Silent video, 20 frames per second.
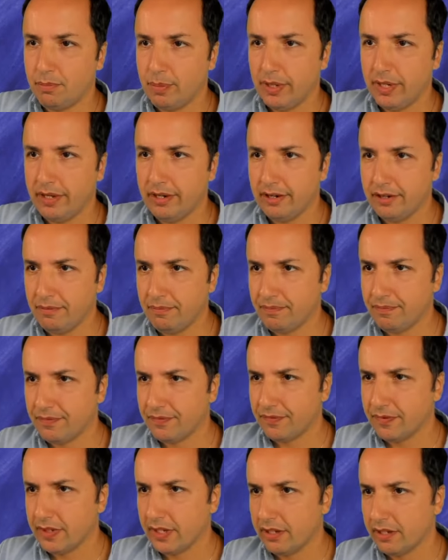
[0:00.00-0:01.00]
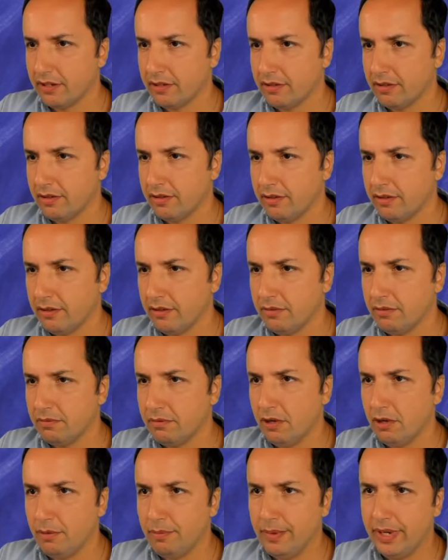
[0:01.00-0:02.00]
player.
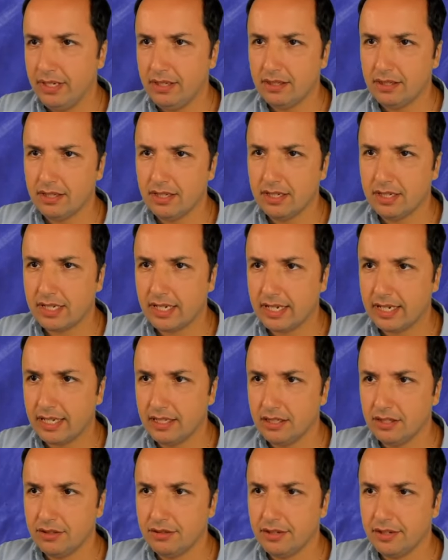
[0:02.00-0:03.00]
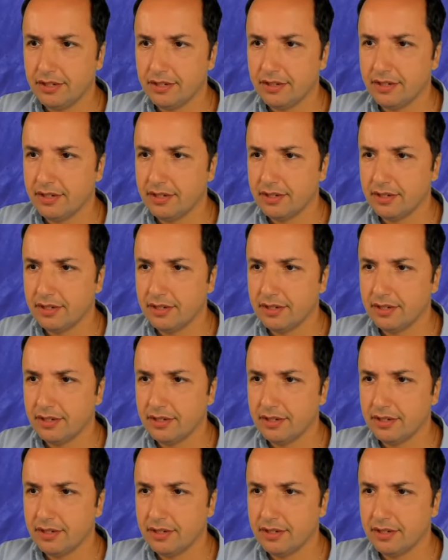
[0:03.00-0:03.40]
Wow, many things I can do here.